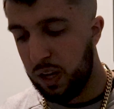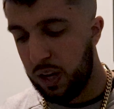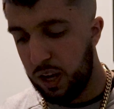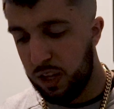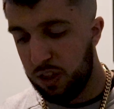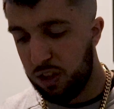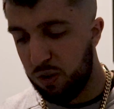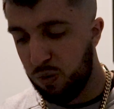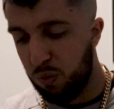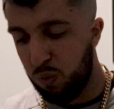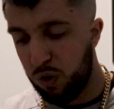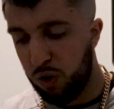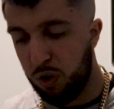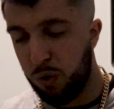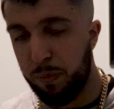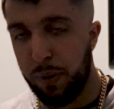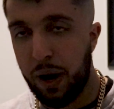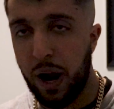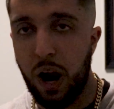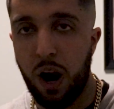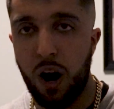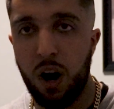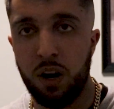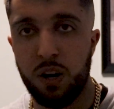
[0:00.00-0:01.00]
and the
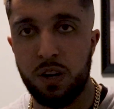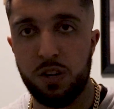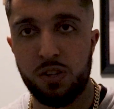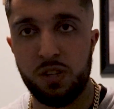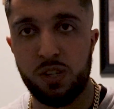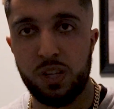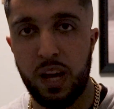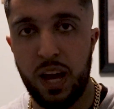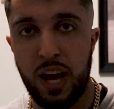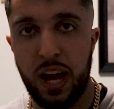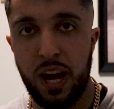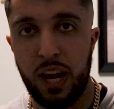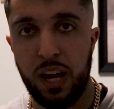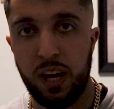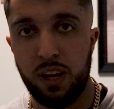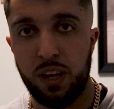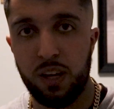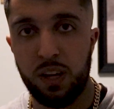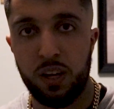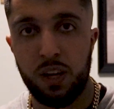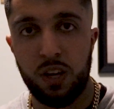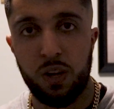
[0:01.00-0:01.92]
willpower to stay